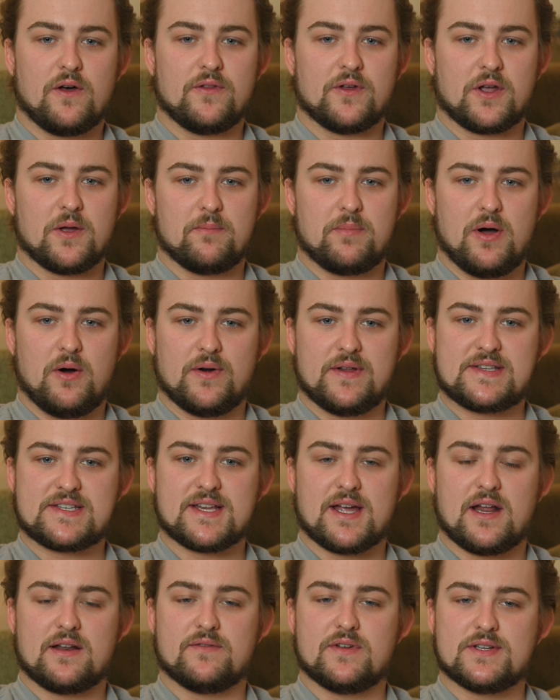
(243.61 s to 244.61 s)
on the component
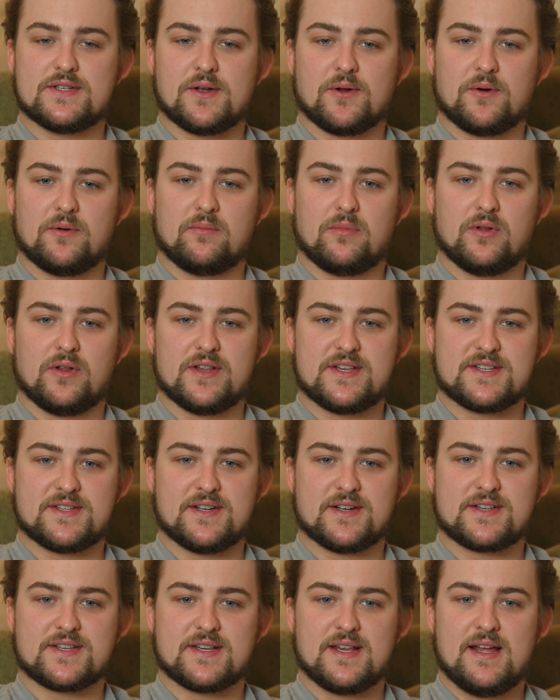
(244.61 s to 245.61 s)
side of internal
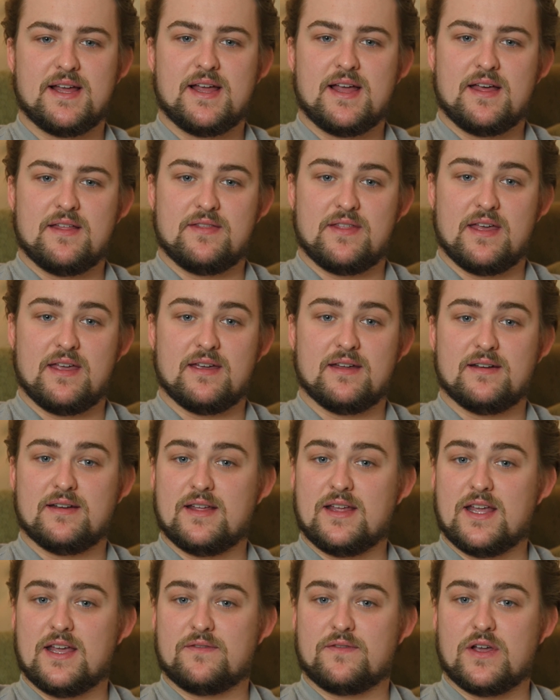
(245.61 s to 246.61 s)
ballistics, than
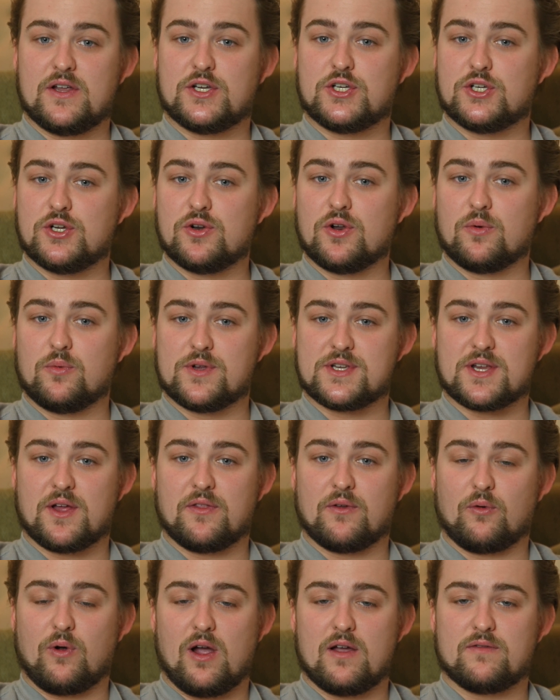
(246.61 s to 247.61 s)
if a shooter was on
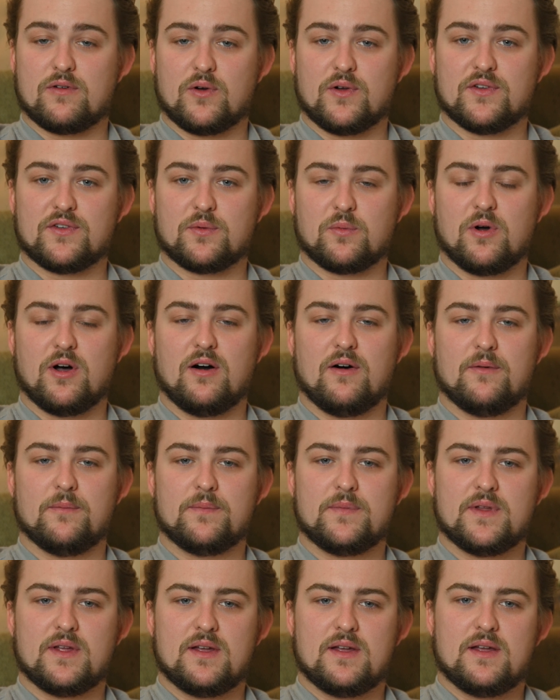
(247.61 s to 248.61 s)
the rifle as well.
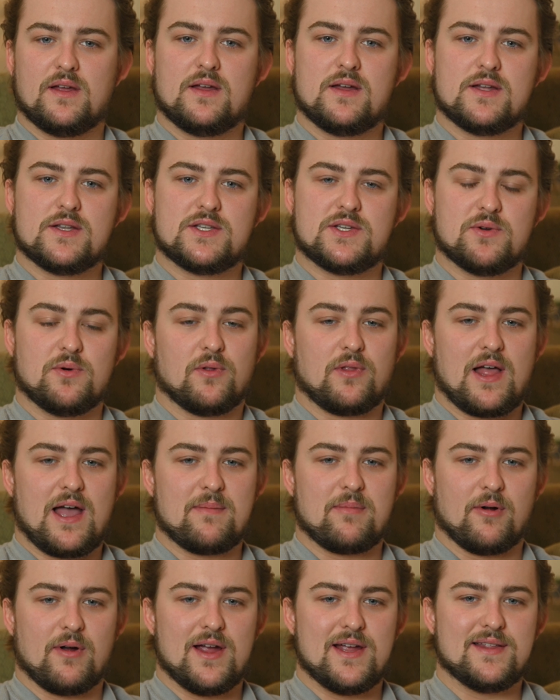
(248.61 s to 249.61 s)
To
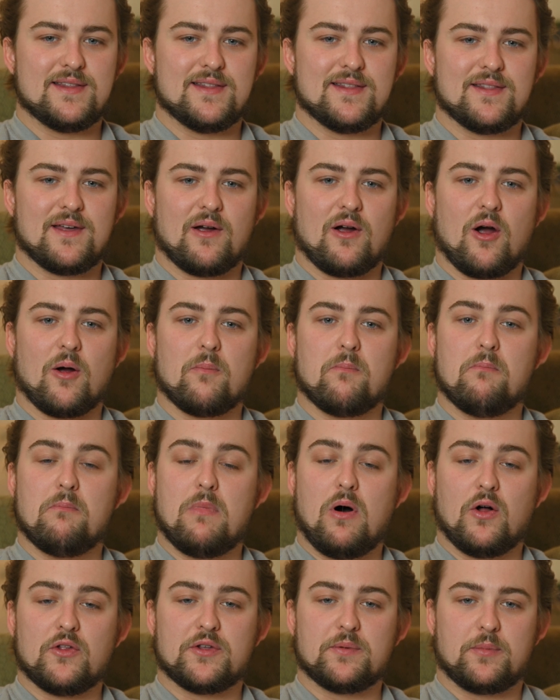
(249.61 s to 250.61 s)
elaborate, there are
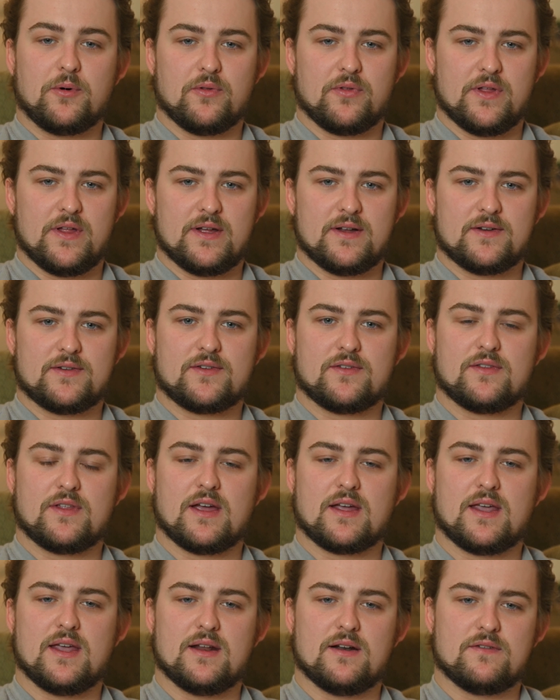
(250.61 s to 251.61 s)
multiple things
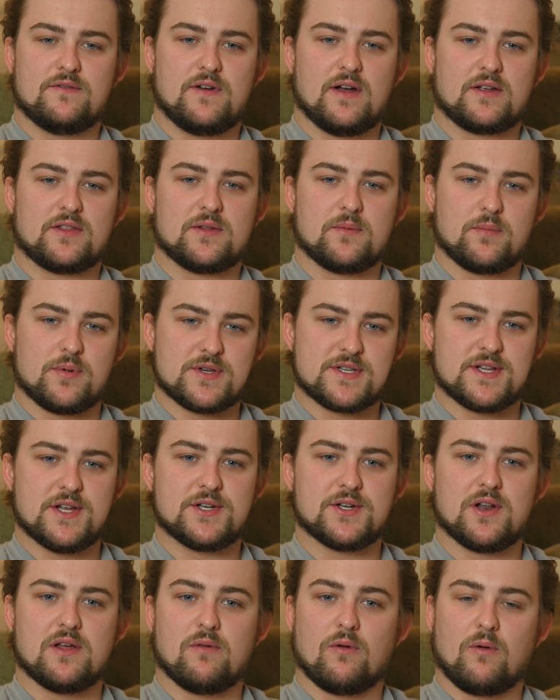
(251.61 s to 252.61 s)
that can affect the
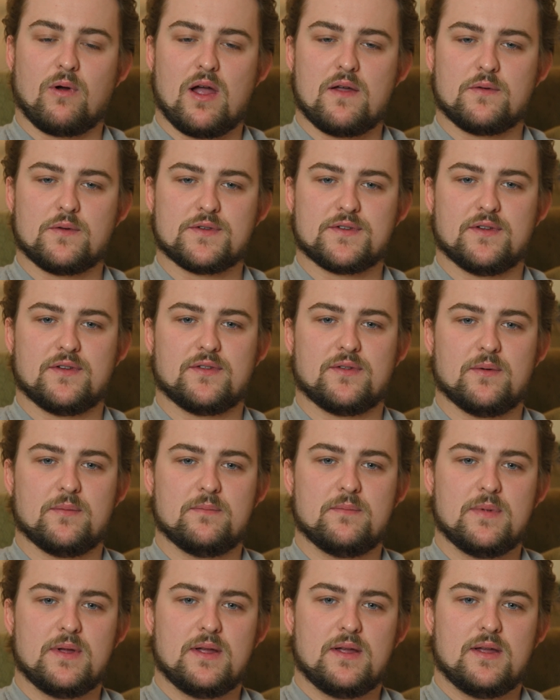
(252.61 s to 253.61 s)
precision of a rifle system.